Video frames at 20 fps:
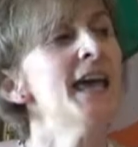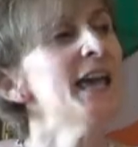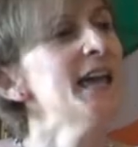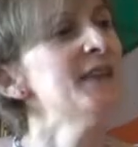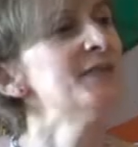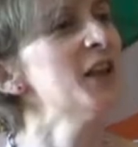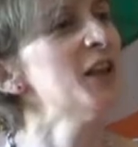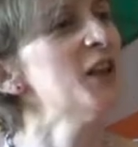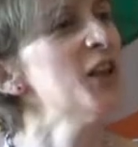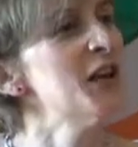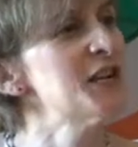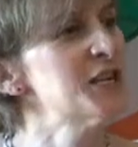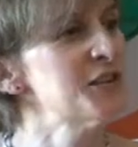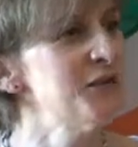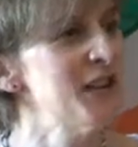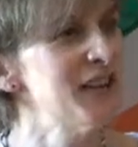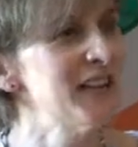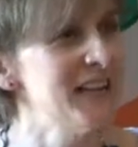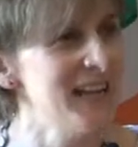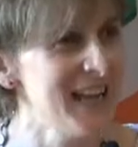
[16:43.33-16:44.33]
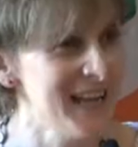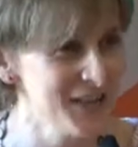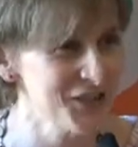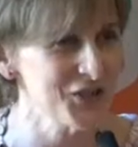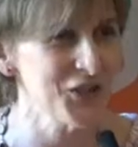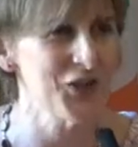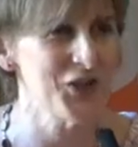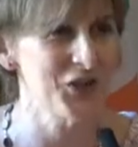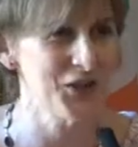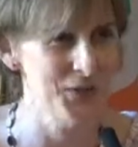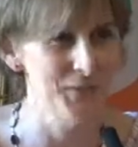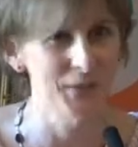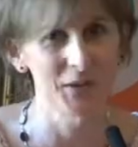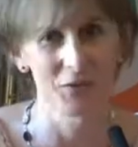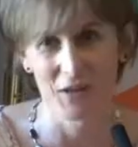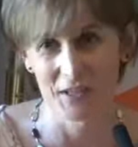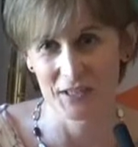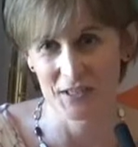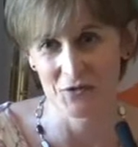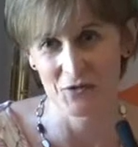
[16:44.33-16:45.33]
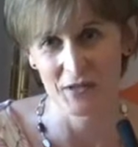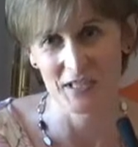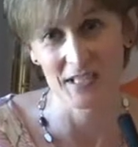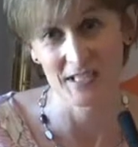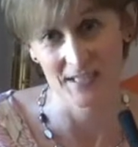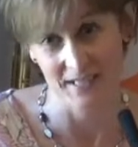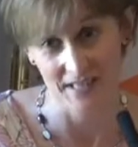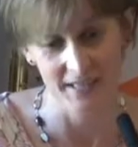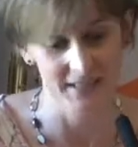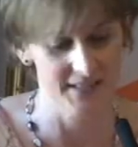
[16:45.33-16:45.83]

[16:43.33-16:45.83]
in the light of a later human rights treaty, say the